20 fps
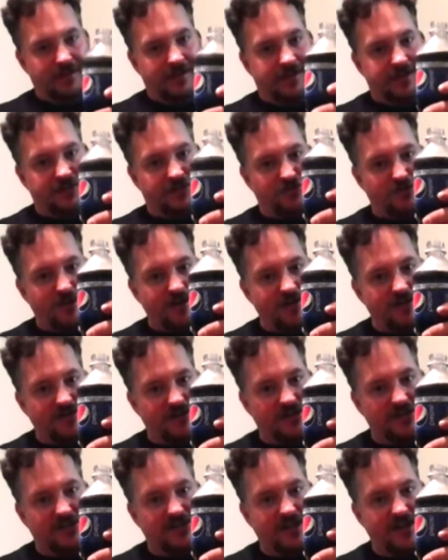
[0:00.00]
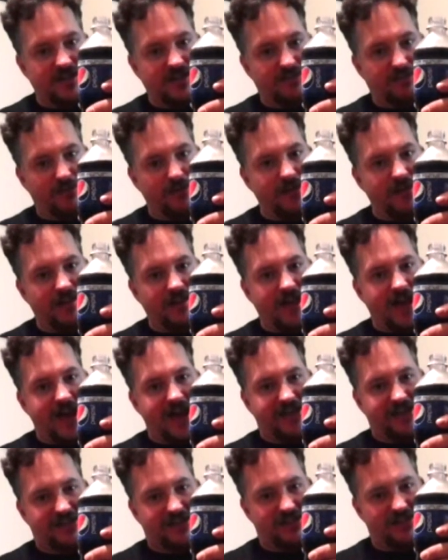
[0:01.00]
Enjoy your success while it
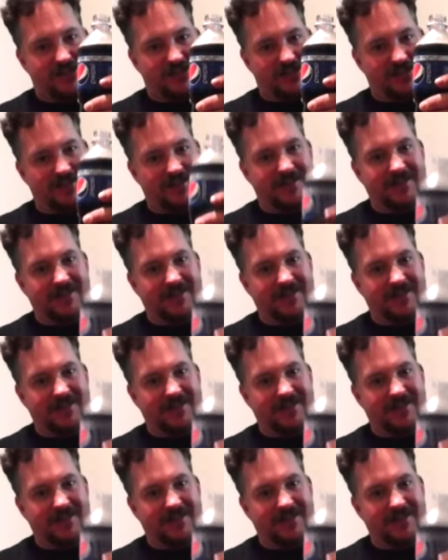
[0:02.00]
lasts.